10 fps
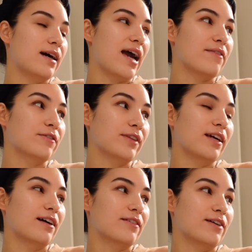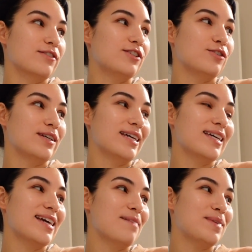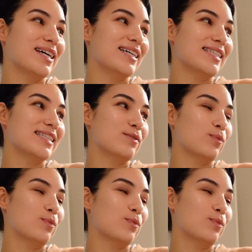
I haven't really got around to doing it yet because it's